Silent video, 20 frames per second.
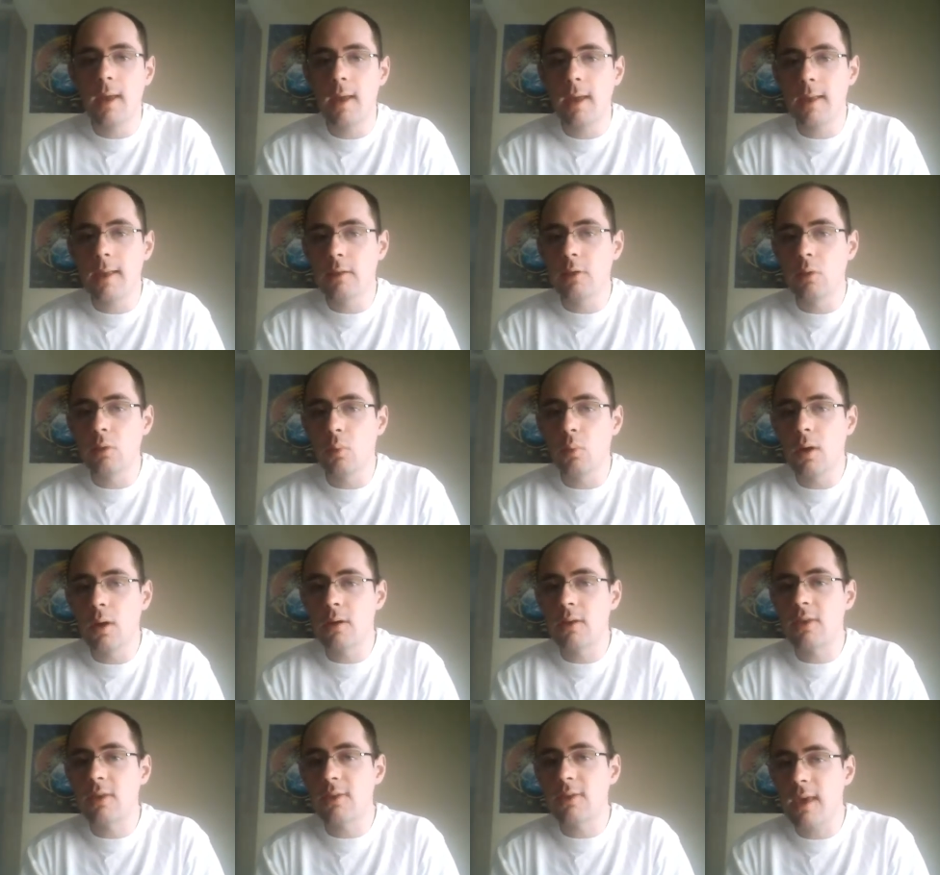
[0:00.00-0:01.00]
and you
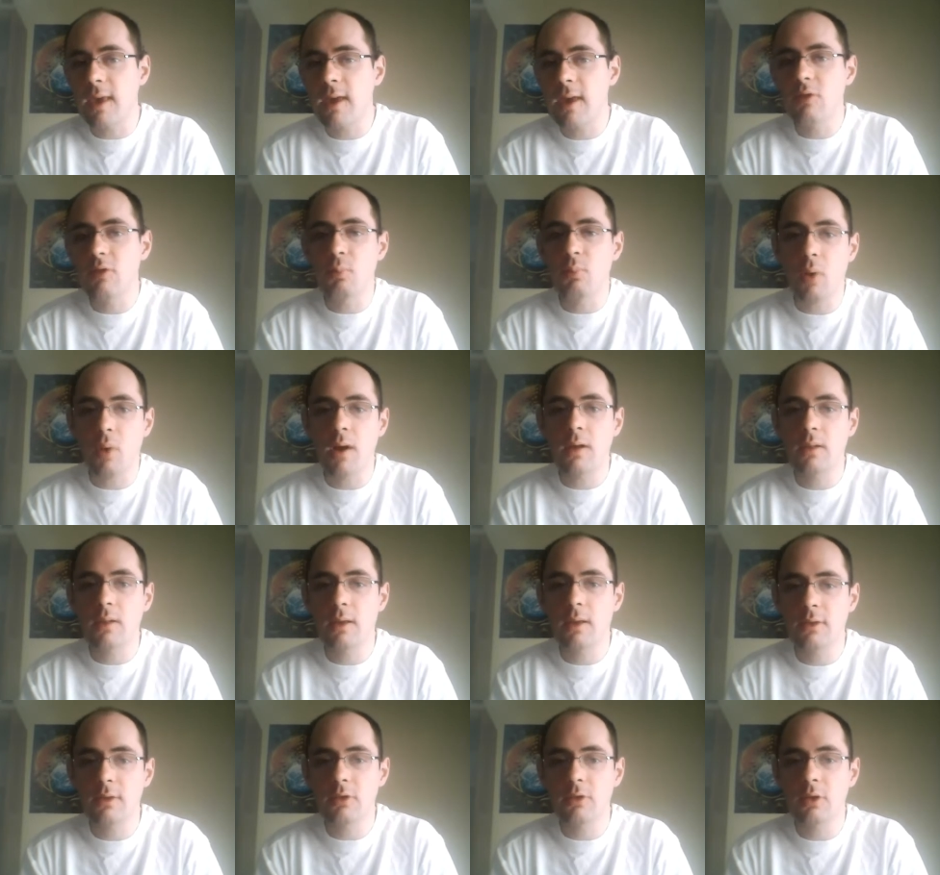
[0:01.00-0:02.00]
want to save Brock
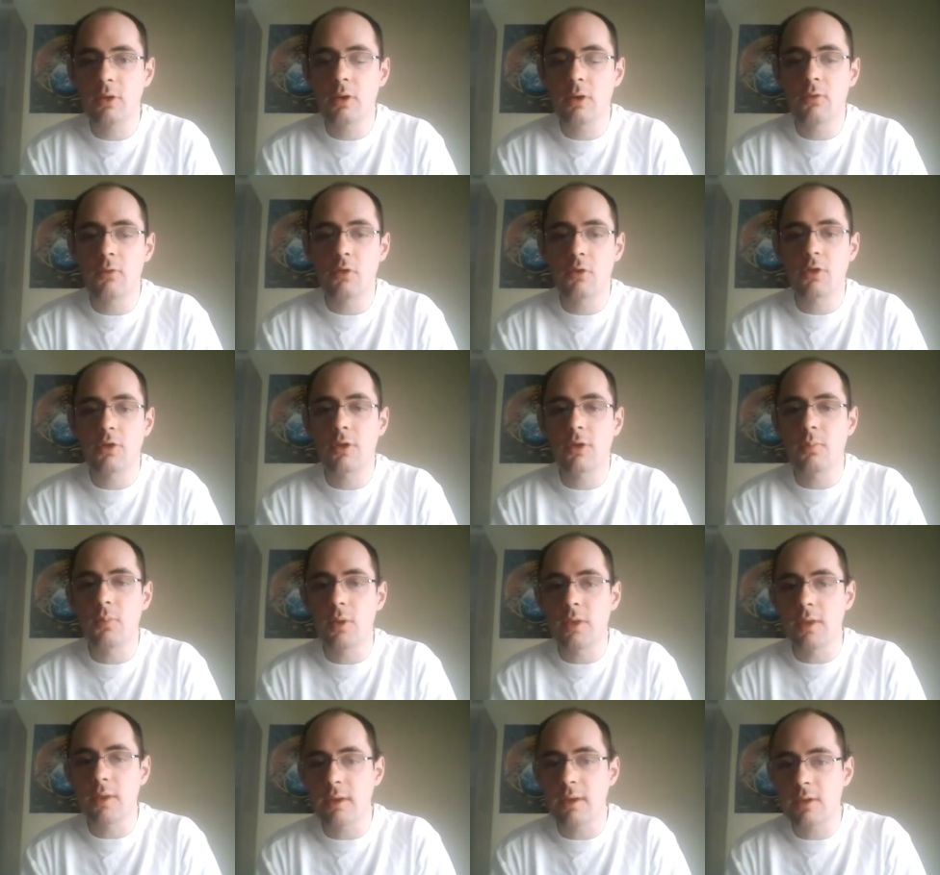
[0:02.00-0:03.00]
Lesnar versus
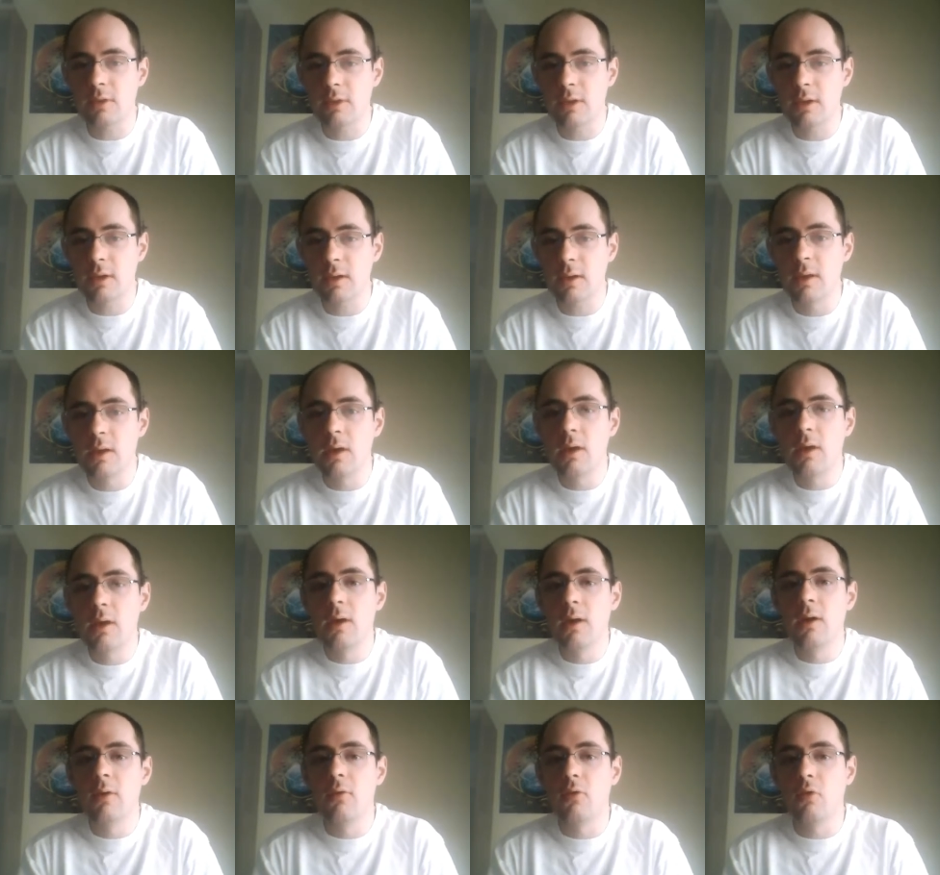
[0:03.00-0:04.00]
Batista
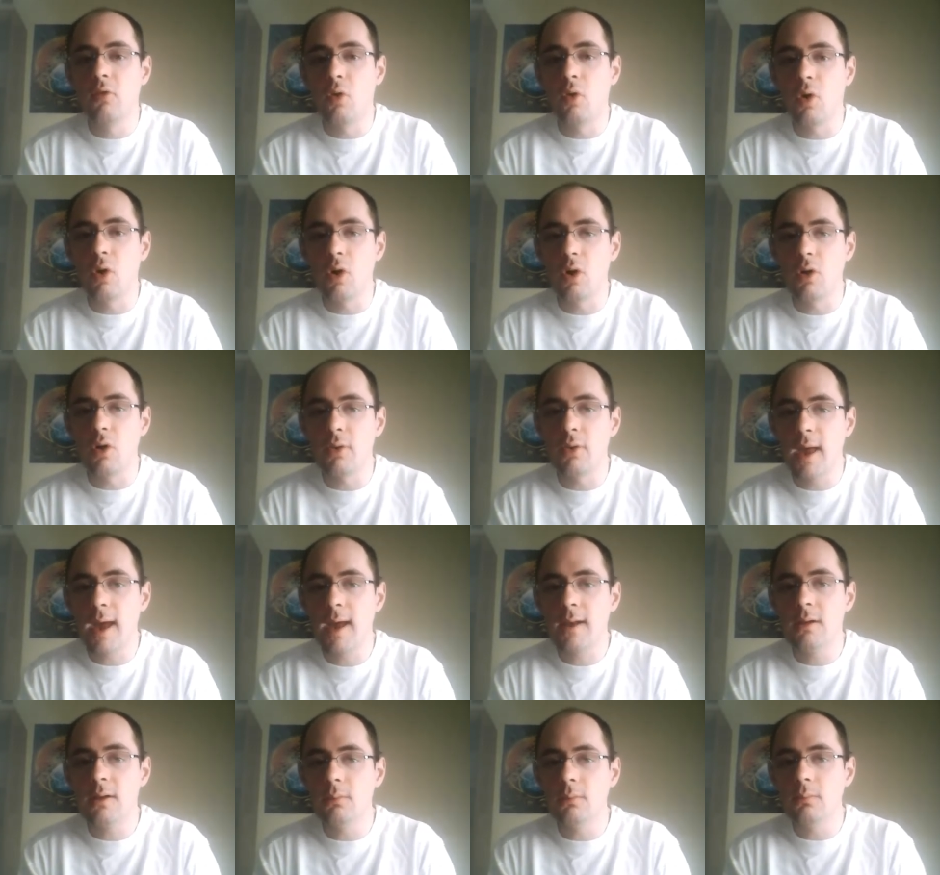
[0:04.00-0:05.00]
for
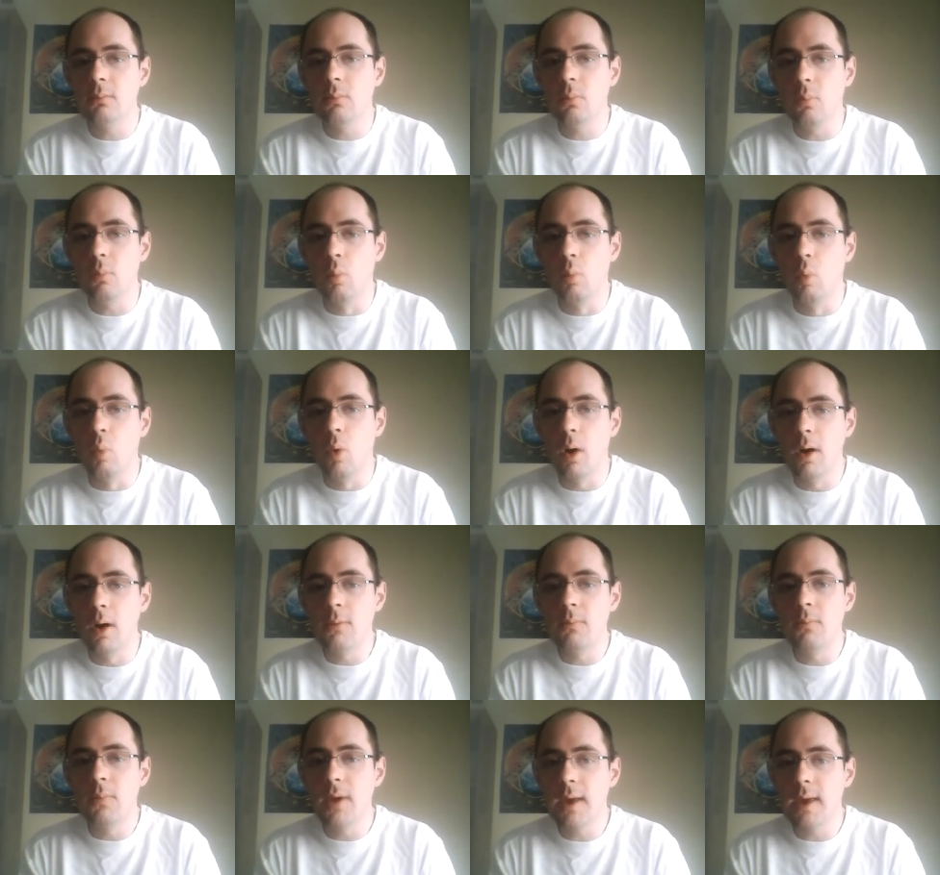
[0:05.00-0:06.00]
that
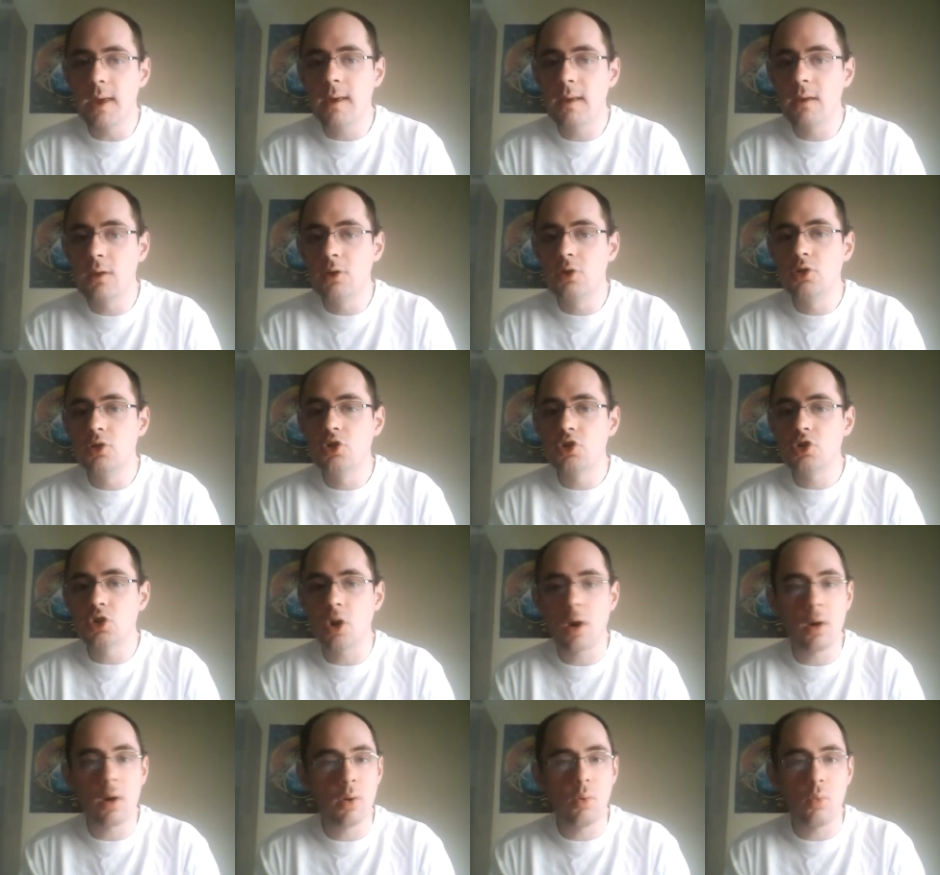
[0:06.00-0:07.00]
one big
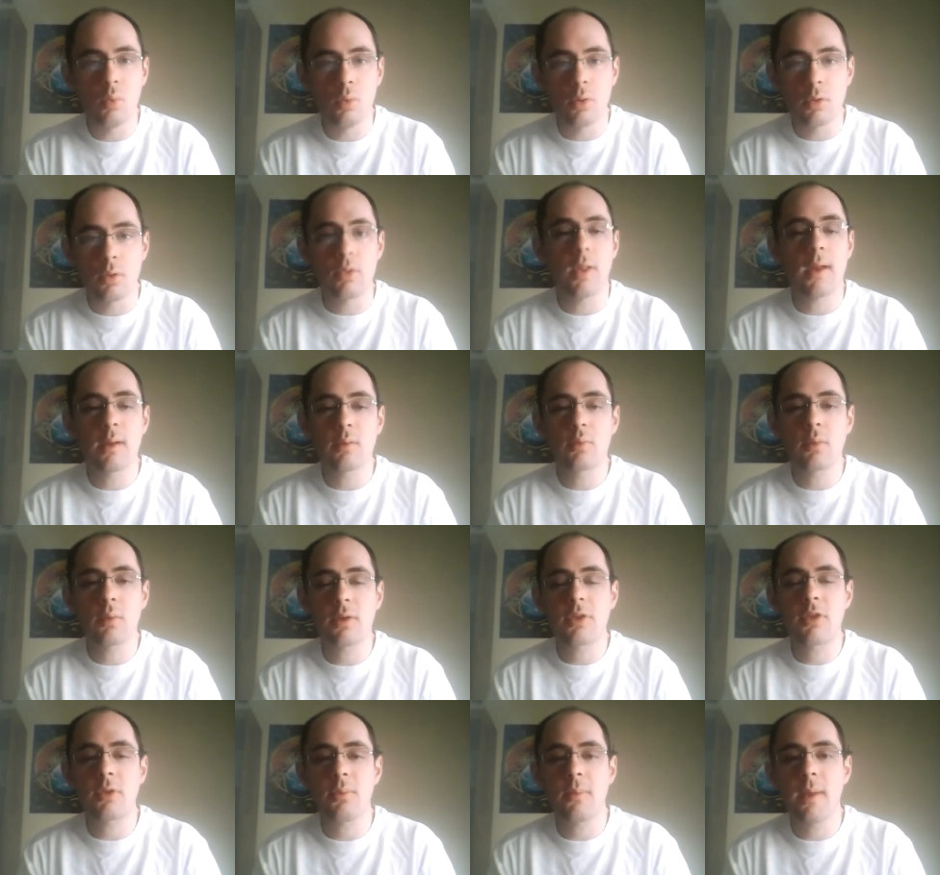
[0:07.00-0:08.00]
show like
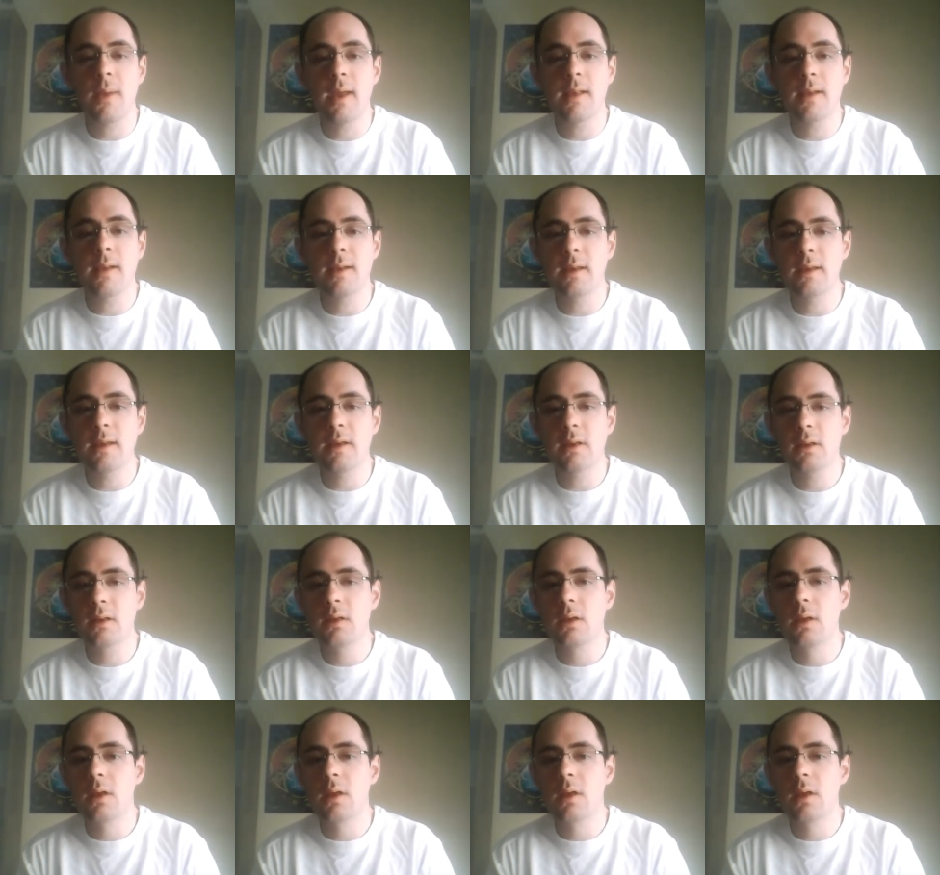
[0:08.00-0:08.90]
WrestleMania.